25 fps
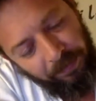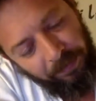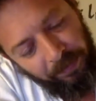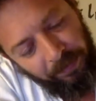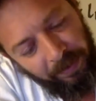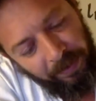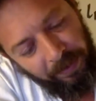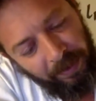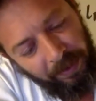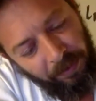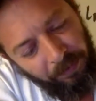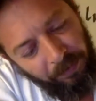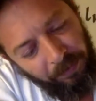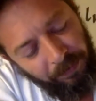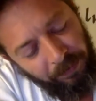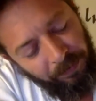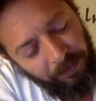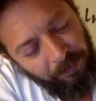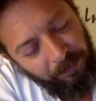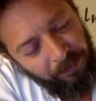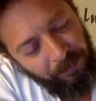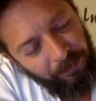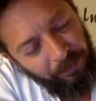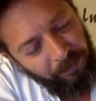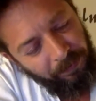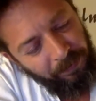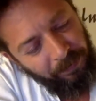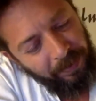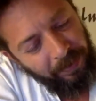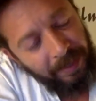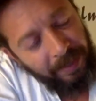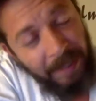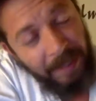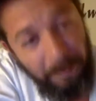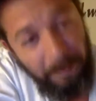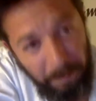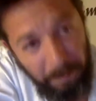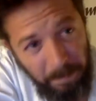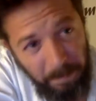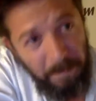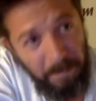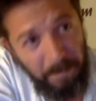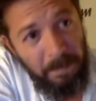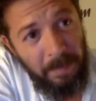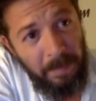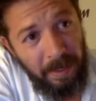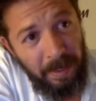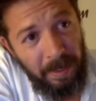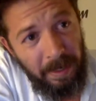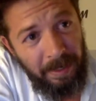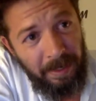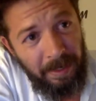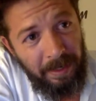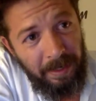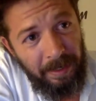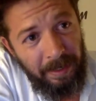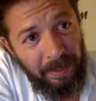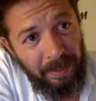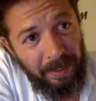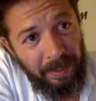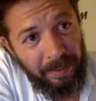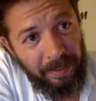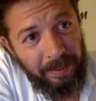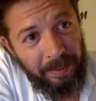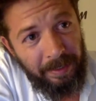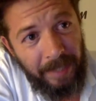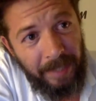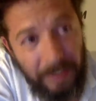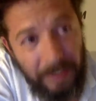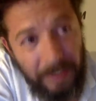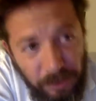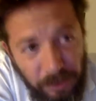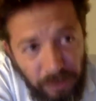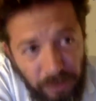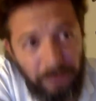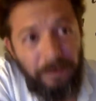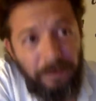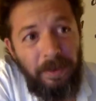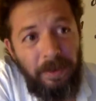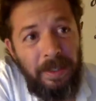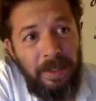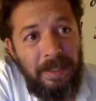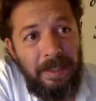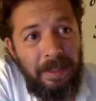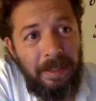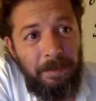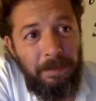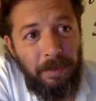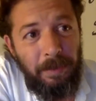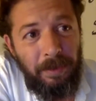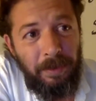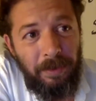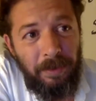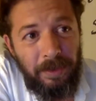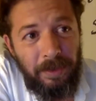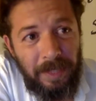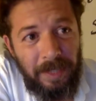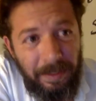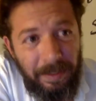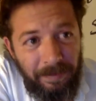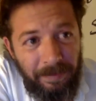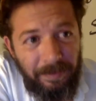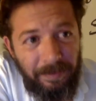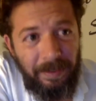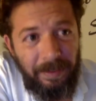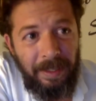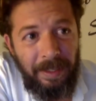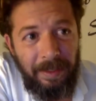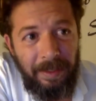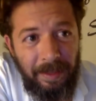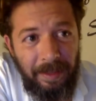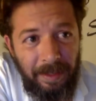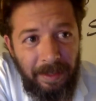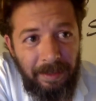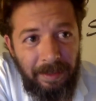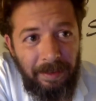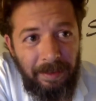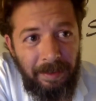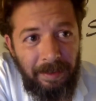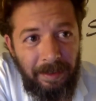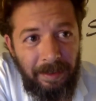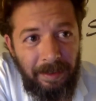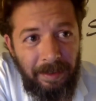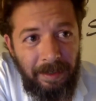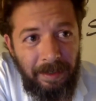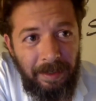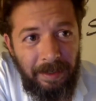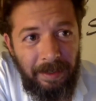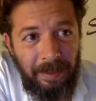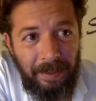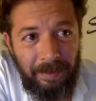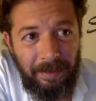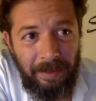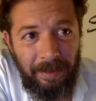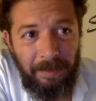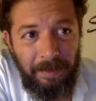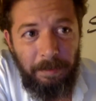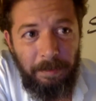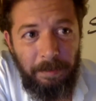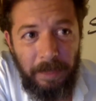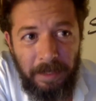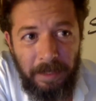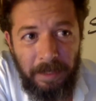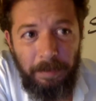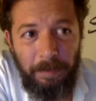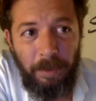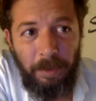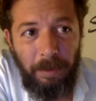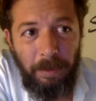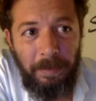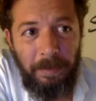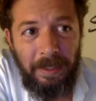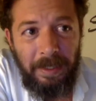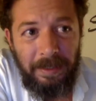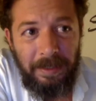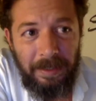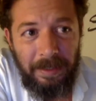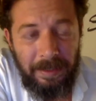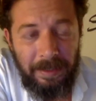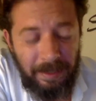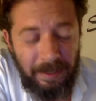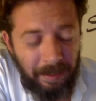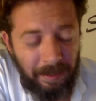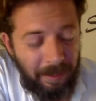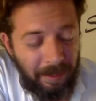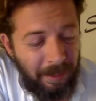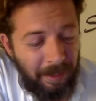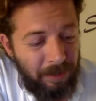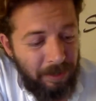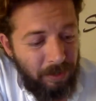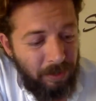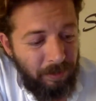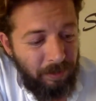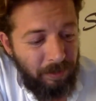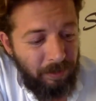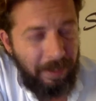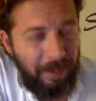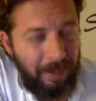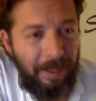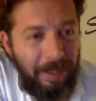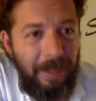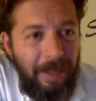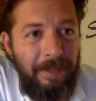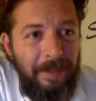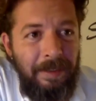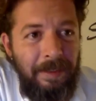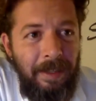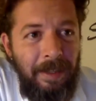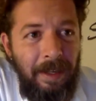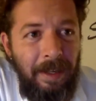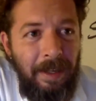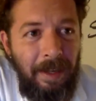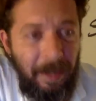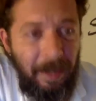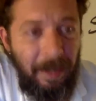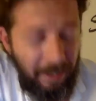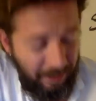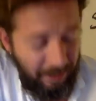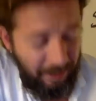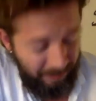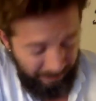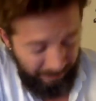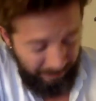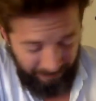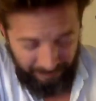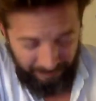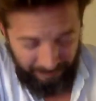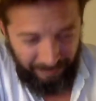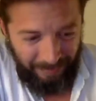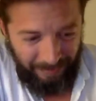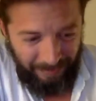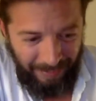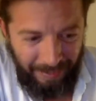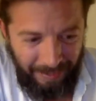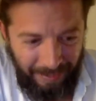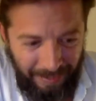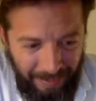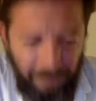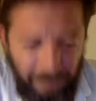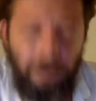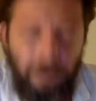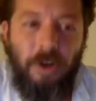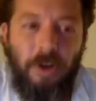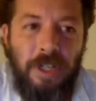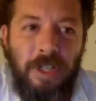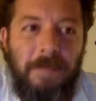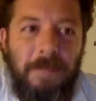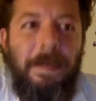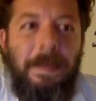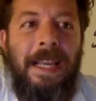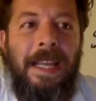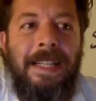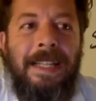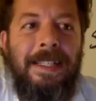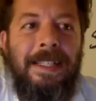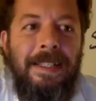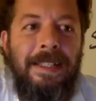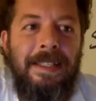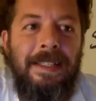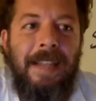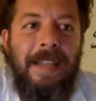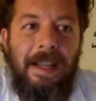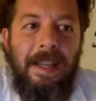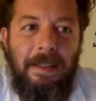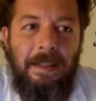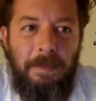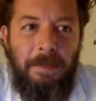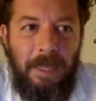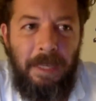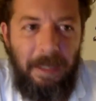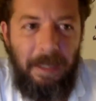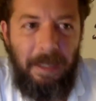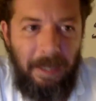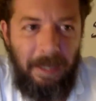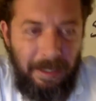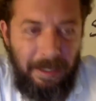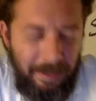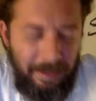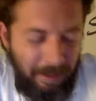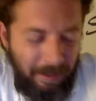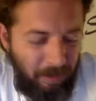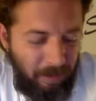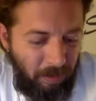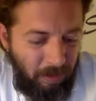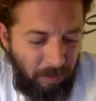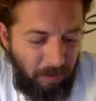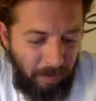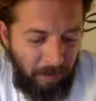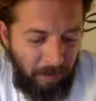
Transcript: of theme, like nature, for example, or stuff like that, that are pretty prominent in Sargasso, they kind of take more space inside me as I grow up.